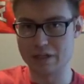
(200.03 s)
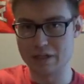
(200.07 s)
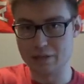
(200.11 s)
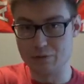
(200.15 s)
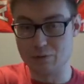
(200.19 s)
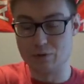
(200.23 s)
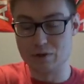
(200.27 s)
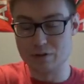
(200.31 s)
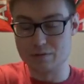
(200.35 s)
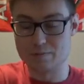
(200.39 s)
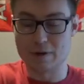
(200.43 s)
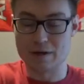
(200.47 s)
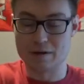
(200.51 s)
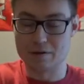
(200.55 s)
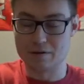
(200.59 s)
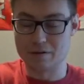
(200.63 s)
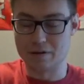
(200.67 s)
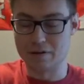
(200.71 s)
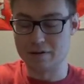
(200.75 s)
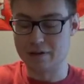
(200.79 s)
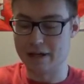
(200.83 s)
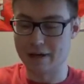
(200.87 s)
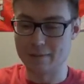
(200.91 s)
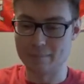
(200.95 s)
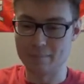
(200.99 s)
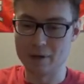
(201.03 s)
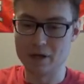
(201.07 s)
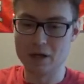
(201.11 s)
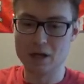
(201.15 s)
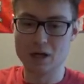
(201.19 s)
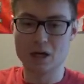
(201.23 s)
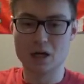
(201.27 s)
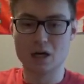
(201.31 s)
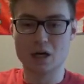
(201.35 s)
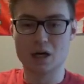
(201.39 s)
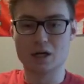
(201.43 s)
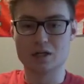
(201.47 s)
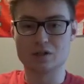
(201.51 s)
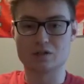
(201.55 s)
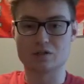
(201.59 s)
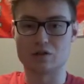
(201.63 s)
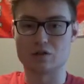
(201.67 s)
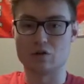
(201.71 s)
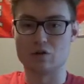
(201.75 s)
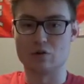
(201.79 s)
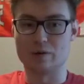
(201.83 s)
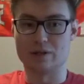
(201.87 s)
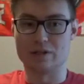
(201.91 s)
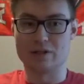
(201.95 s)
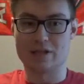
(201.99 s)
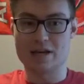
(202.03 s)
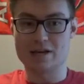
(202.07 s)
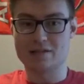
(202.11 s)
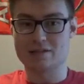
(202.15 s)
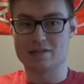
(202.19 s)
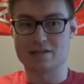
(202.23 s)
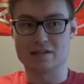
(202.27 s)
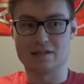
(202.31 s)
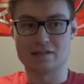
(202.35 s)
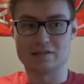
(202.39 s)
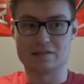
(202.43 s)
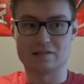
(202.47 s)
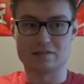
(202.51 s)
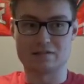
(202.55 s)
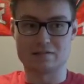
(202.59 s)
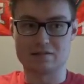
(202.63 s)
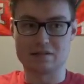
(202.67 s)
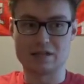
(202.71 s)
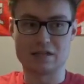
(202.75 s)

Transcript: He was better than them. So in that sense,